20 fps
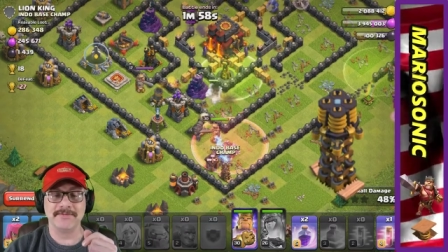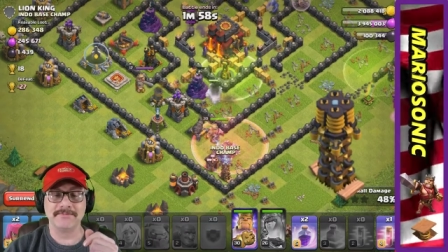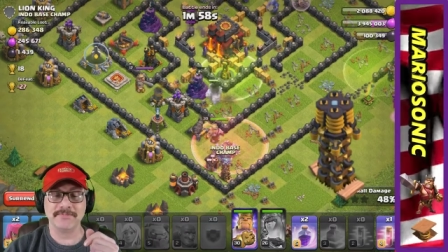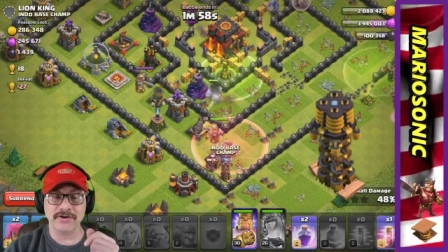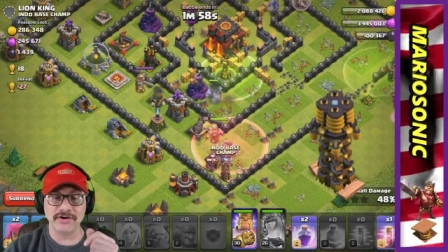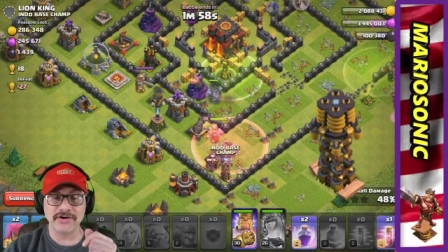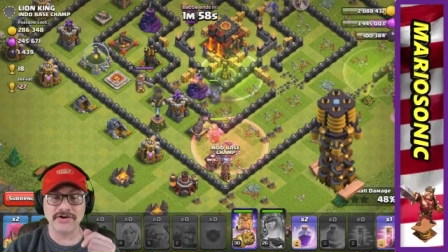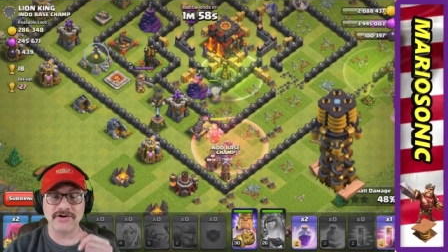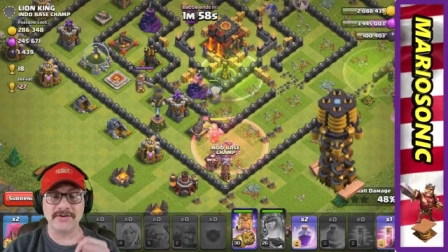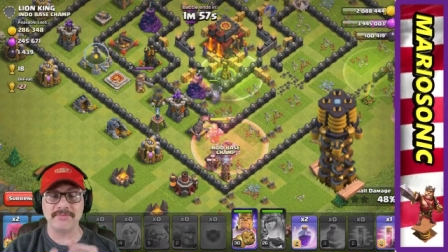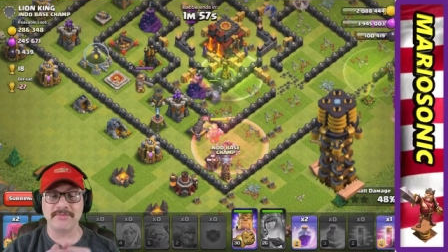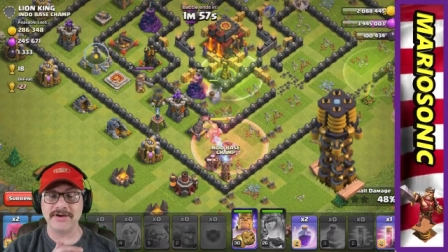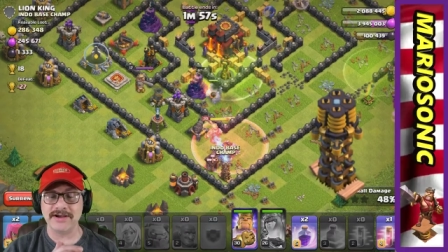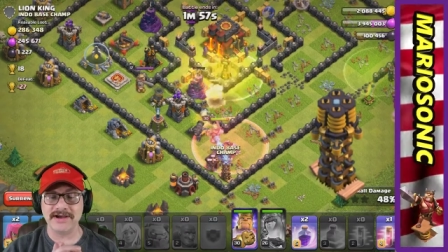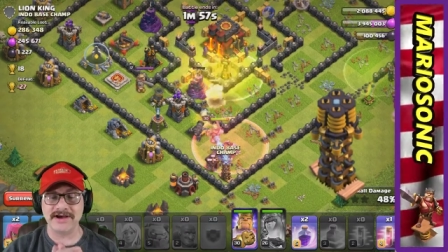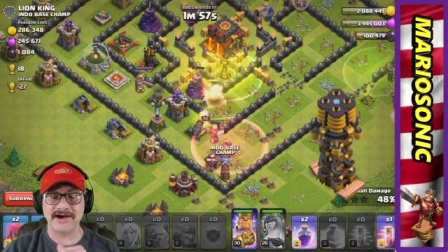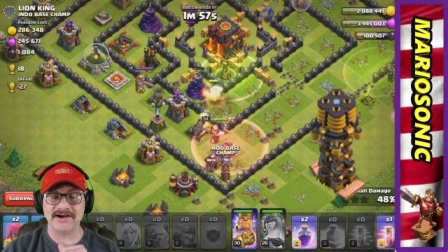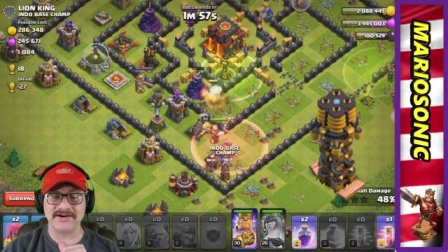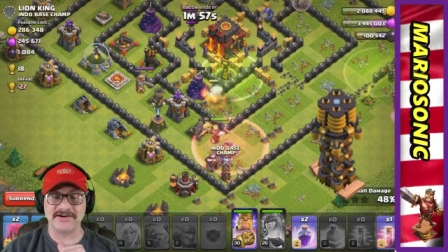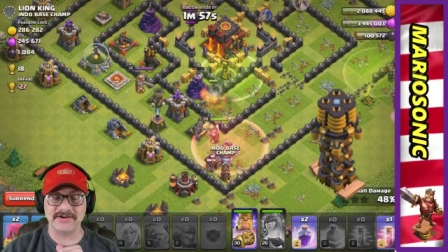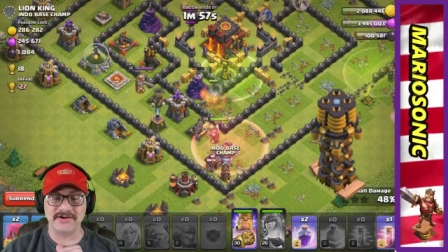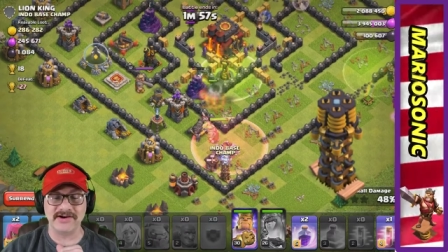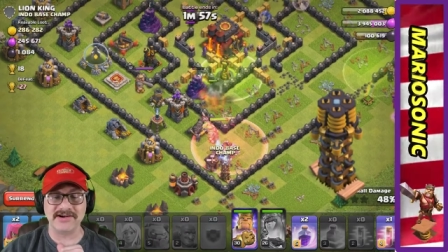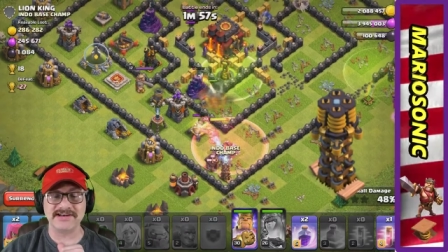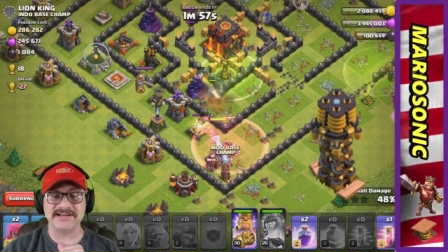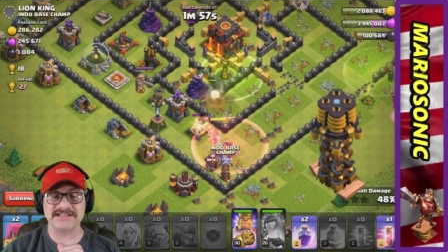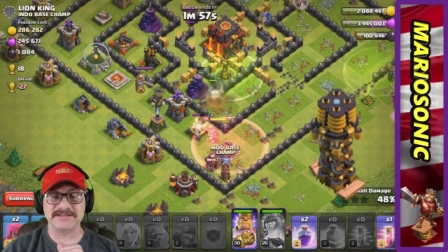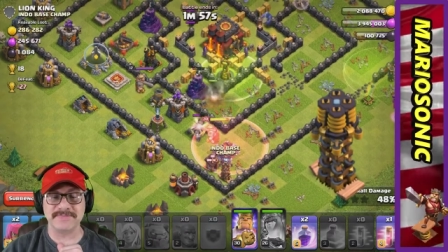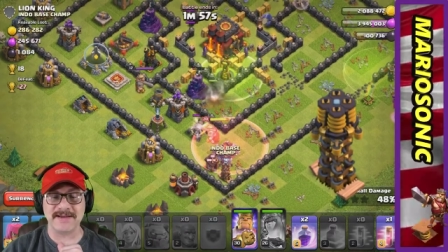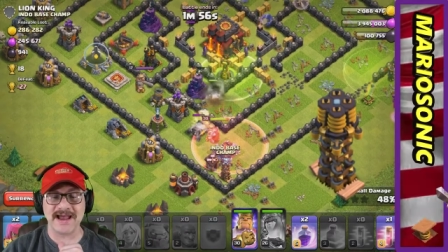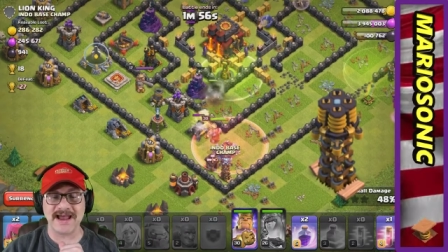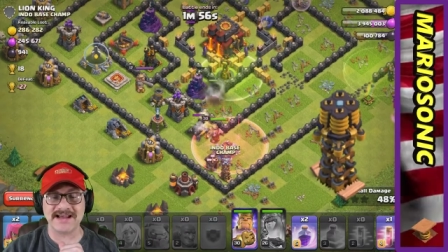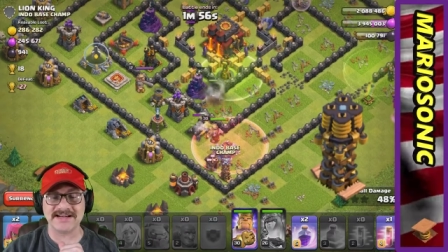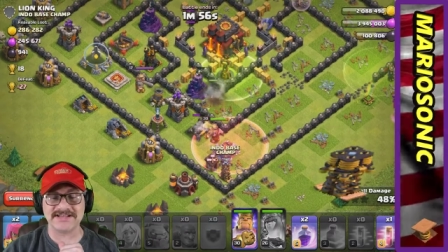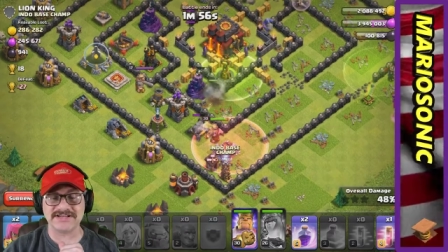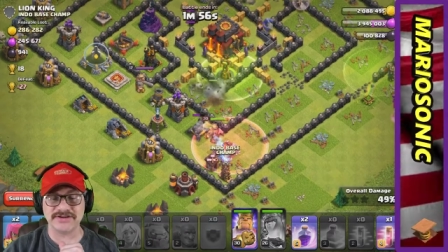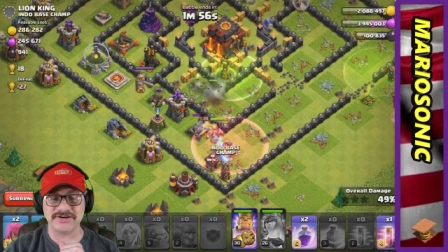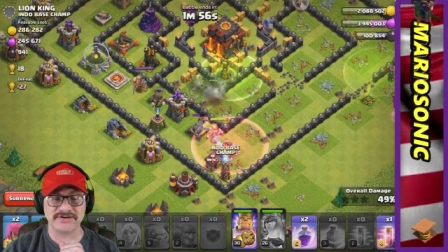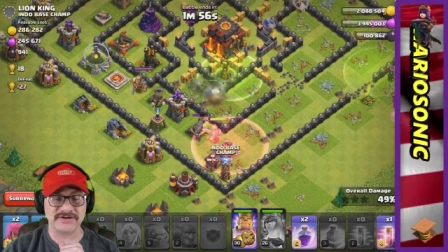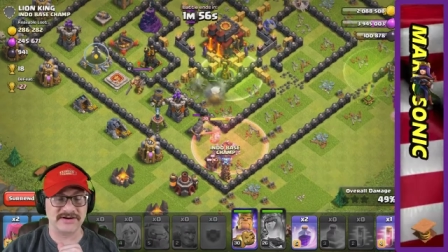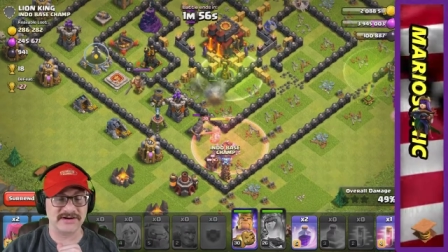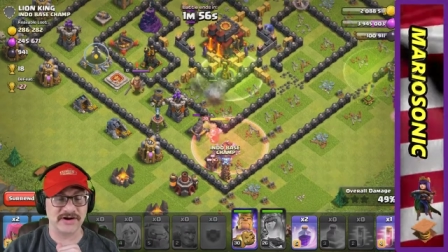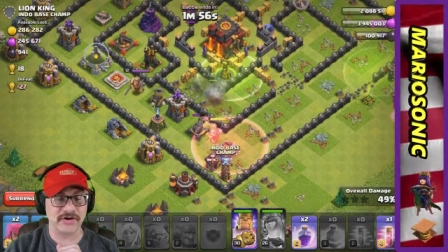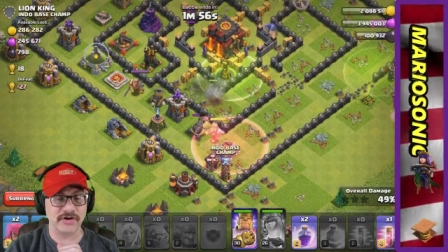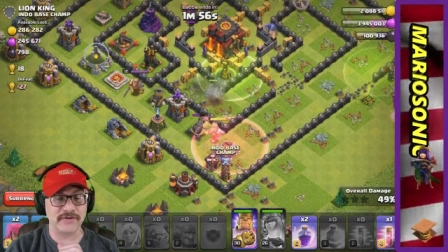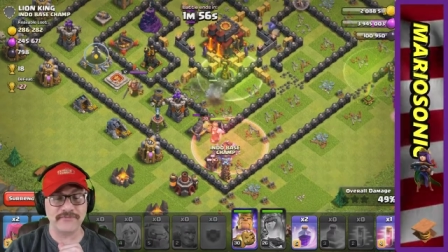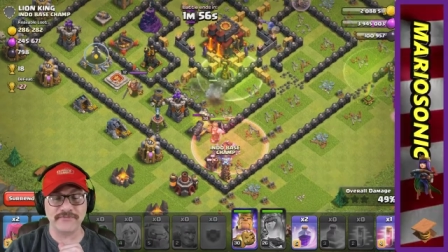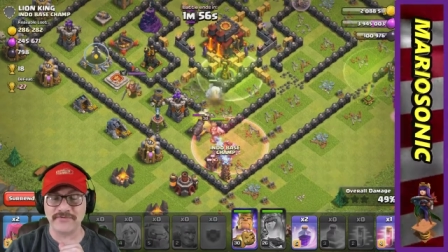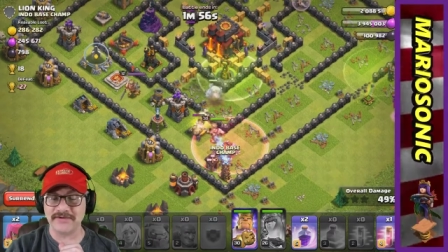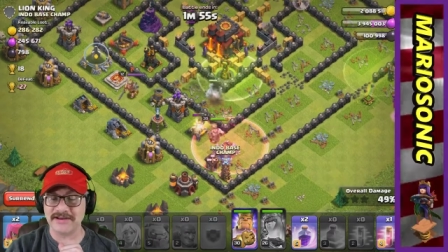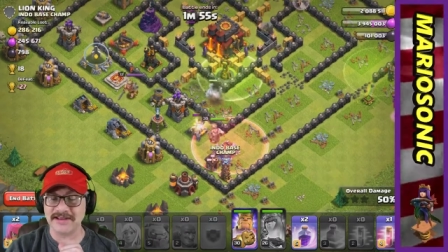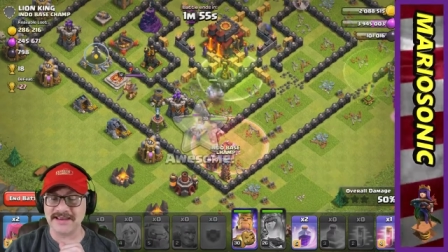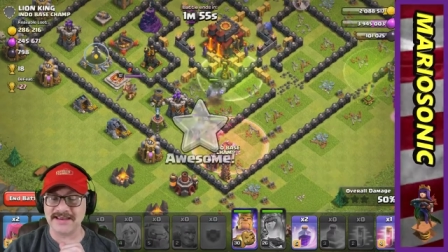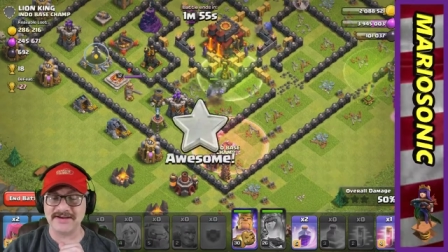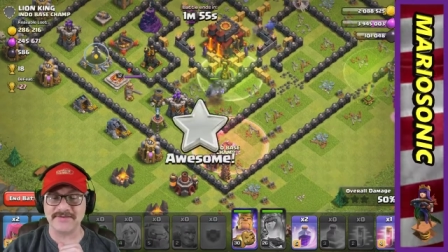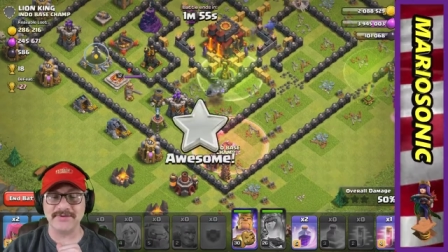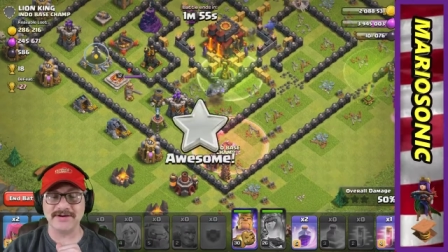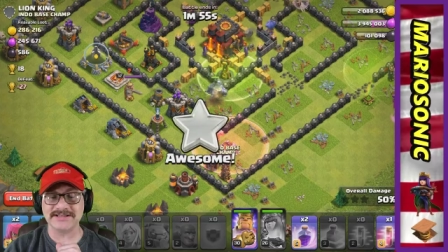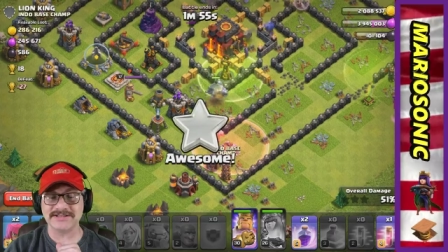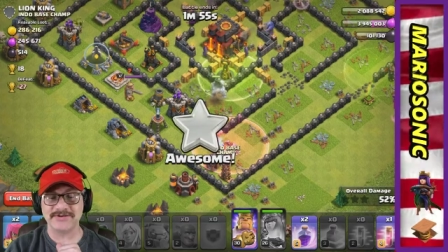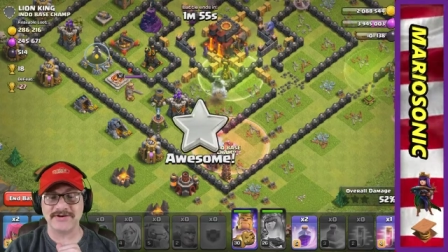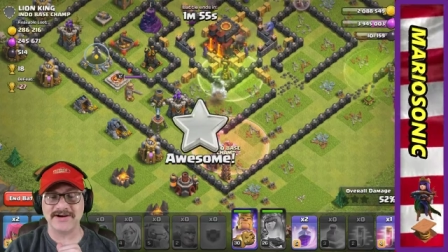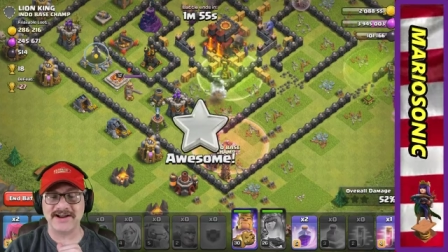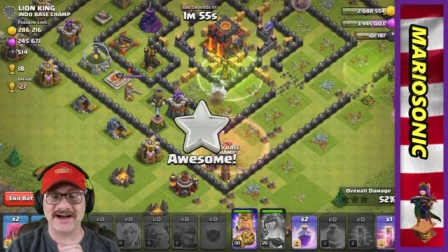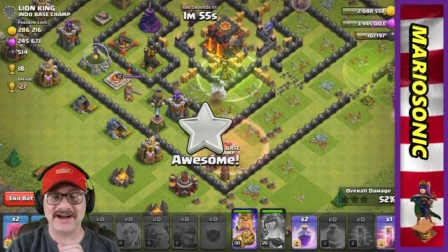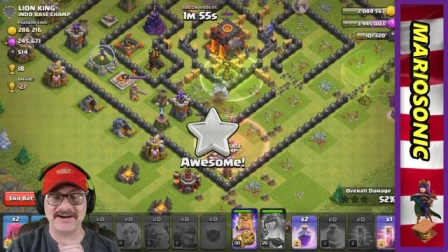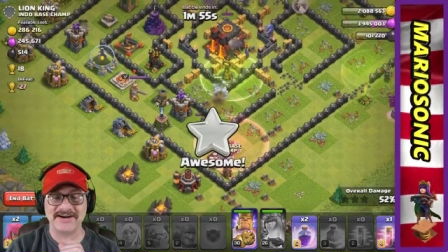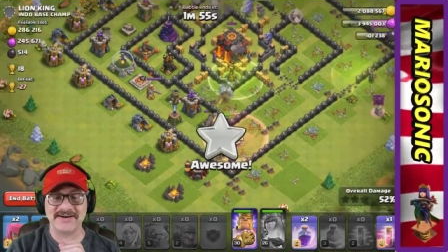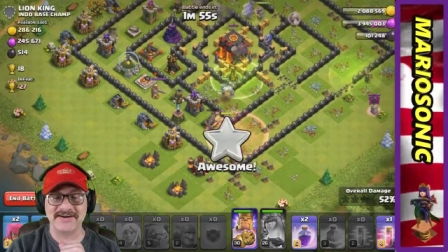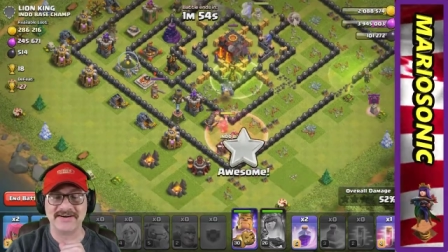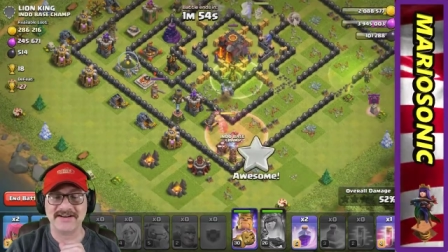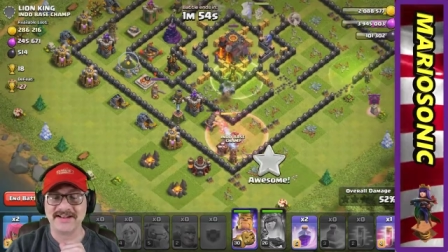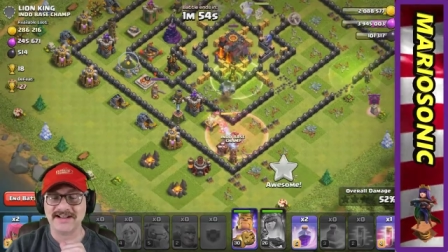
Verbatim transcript: Boom, we are going to smash you. Hopefully, what's going on here?